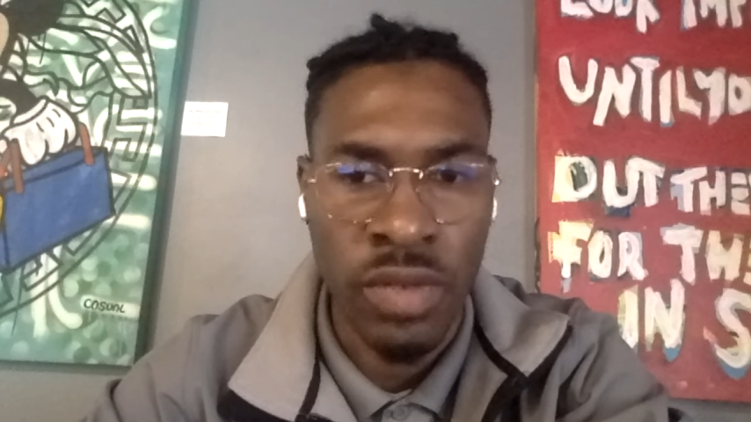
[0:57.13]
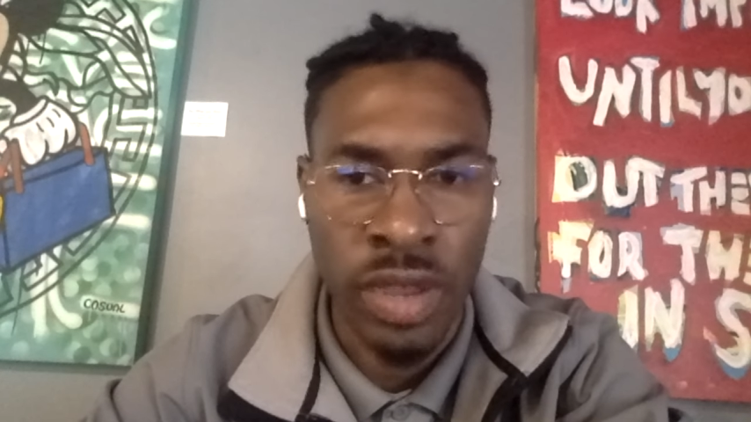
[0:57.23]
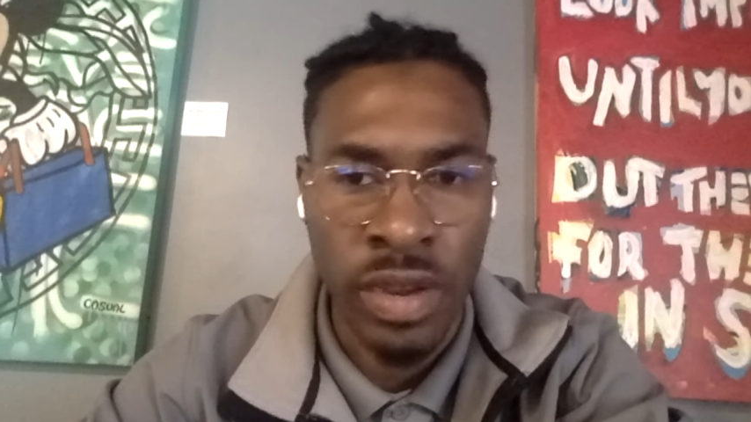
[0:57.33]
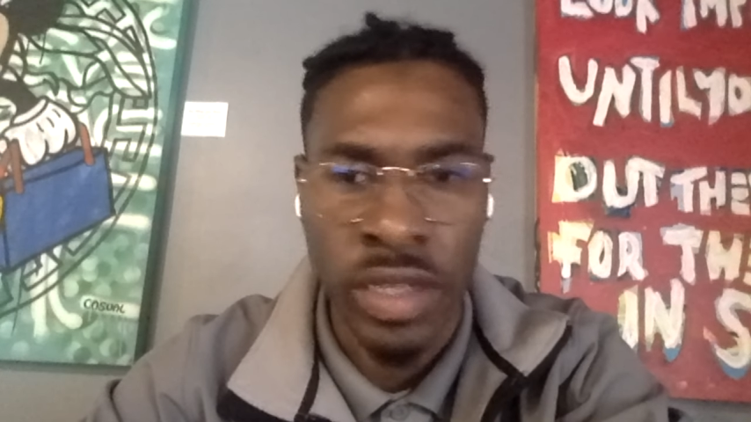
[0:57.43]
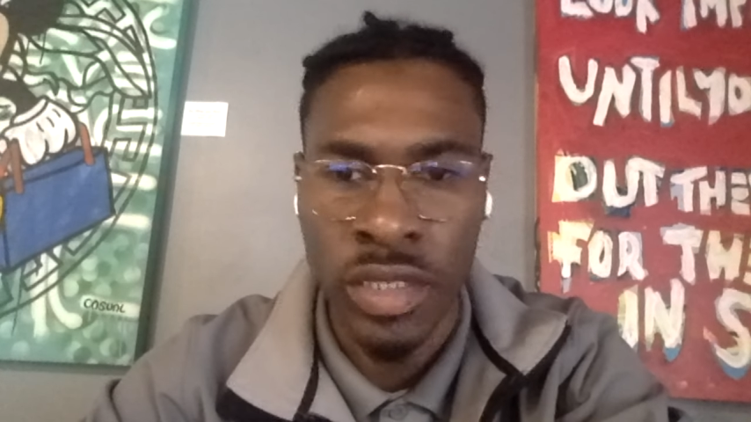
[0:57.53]

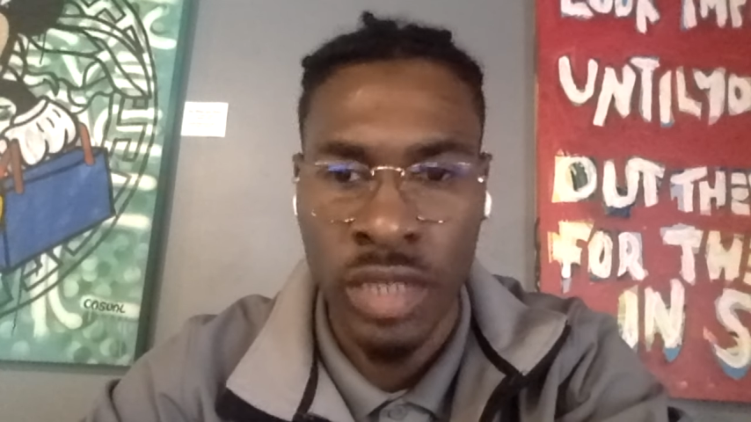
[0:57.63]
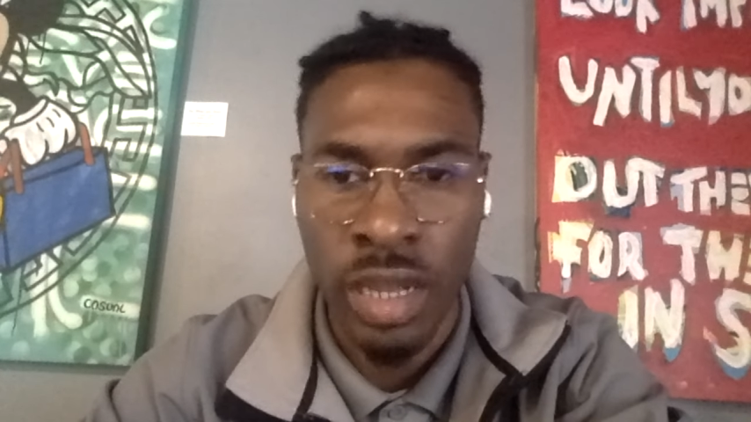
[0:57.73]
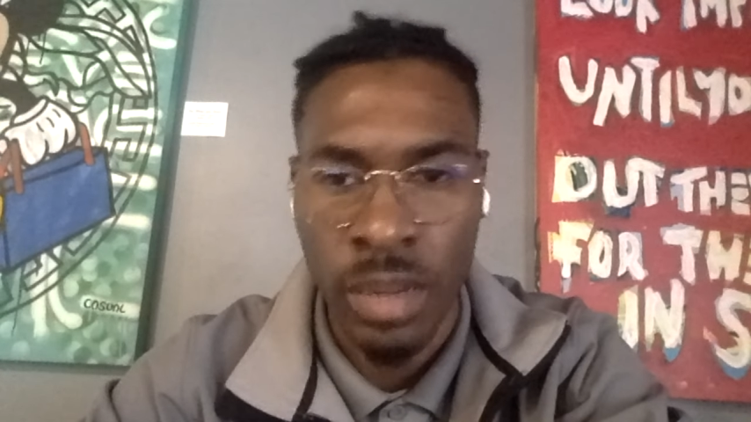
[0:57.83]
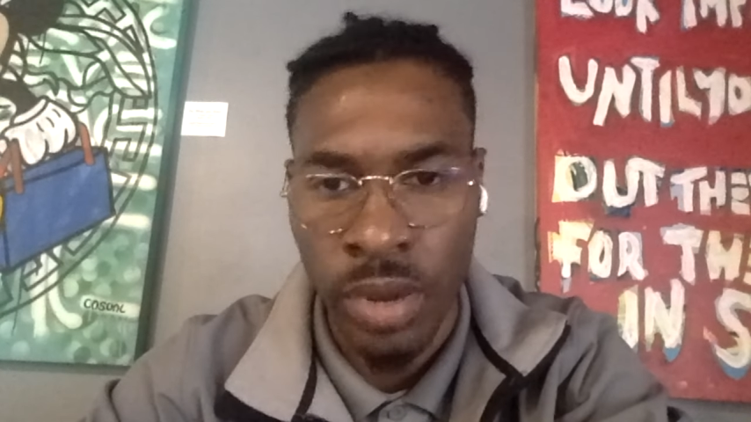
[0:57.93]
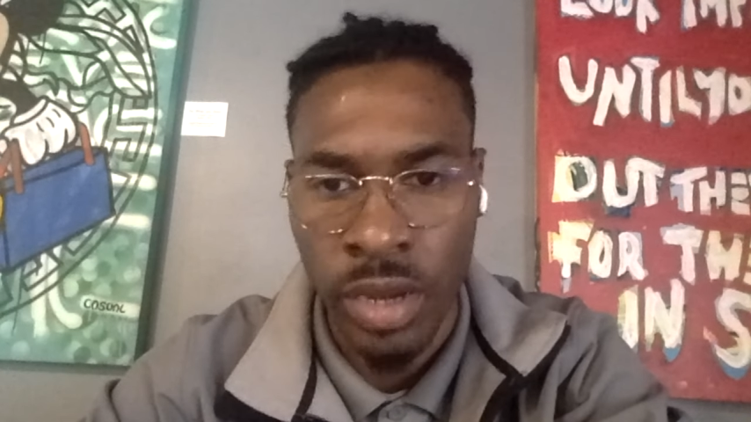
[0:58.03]
various
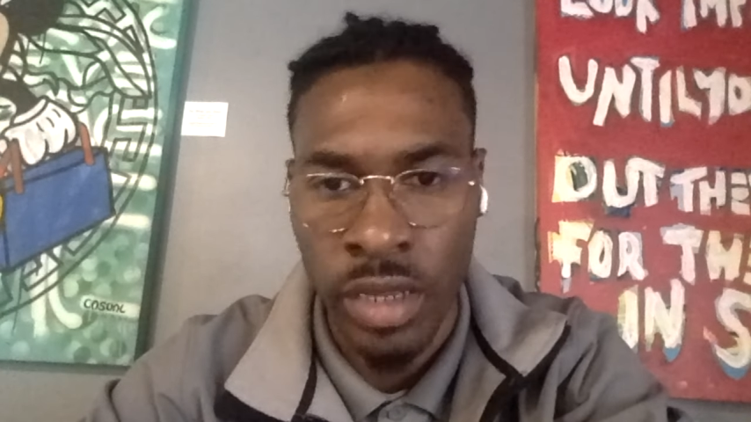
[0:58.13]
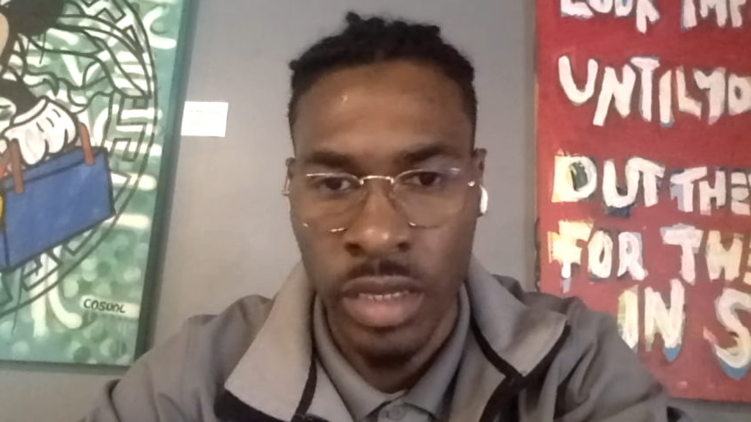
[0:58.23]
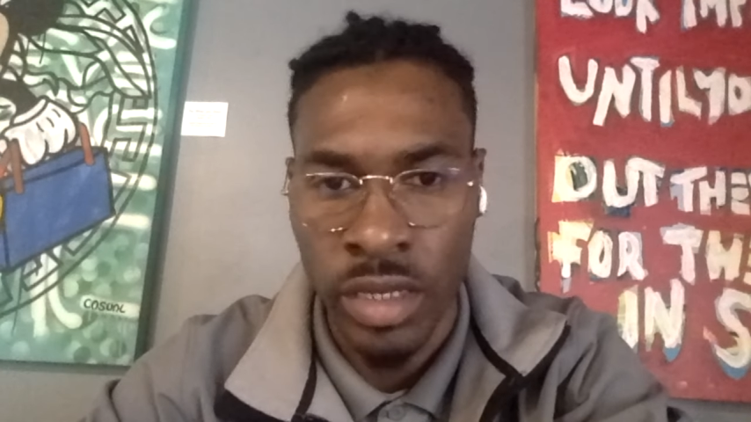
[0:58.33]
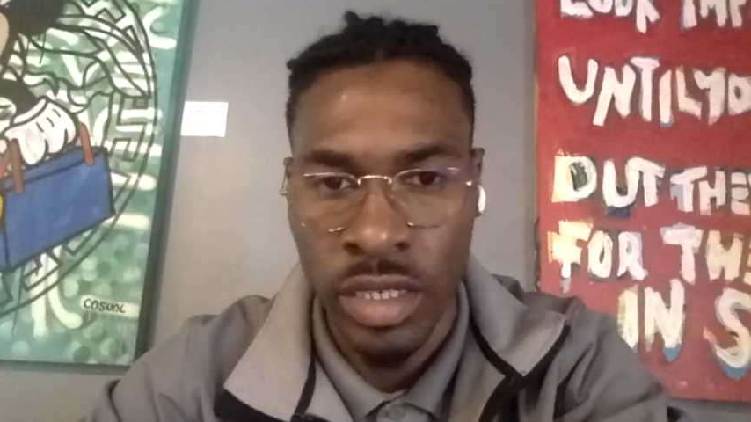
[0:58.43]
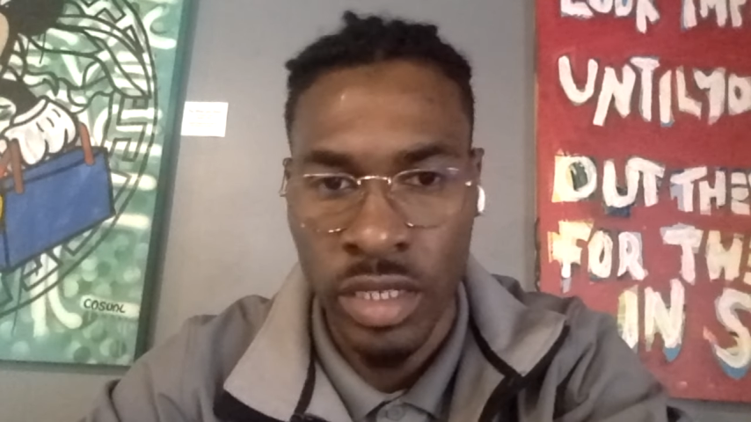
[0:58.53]
operating
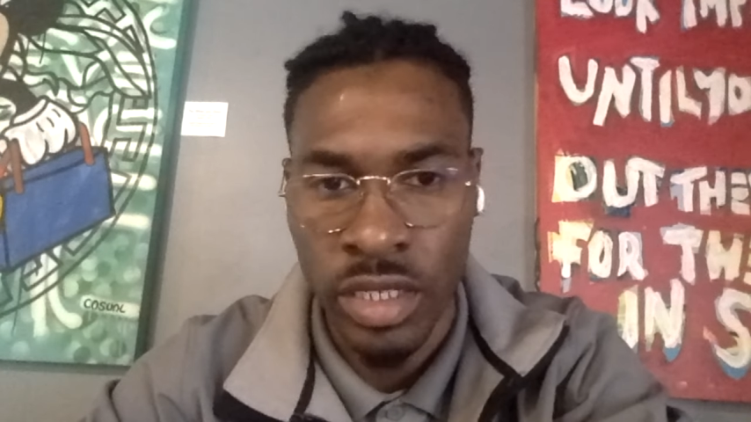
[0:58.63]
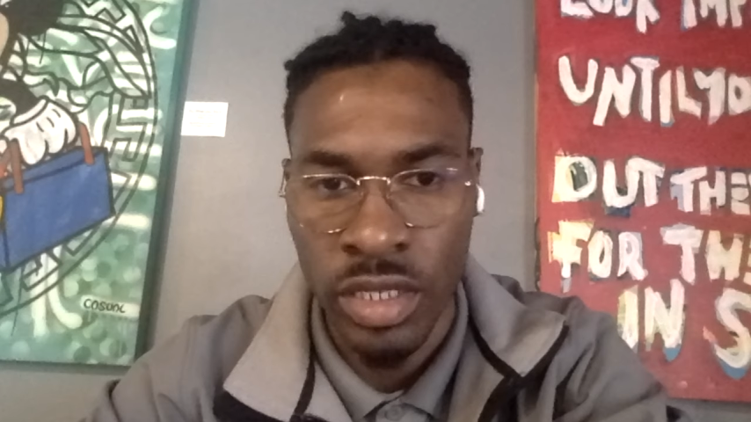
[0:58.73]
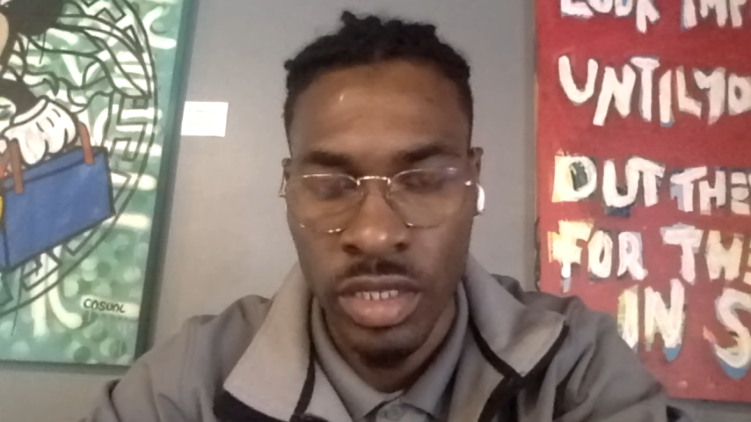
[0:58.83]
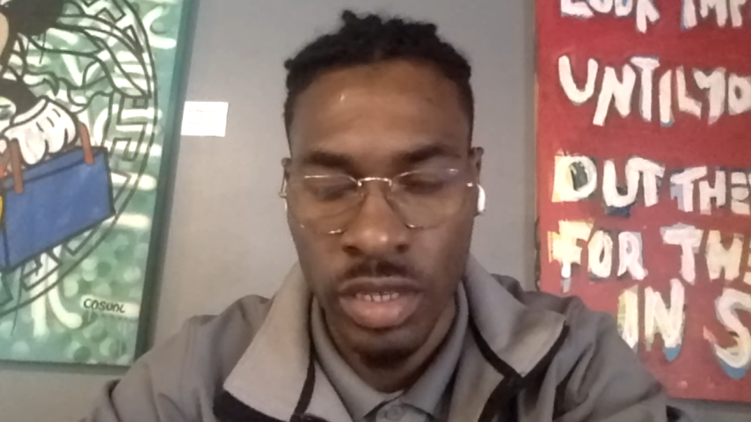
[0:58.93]
conditions.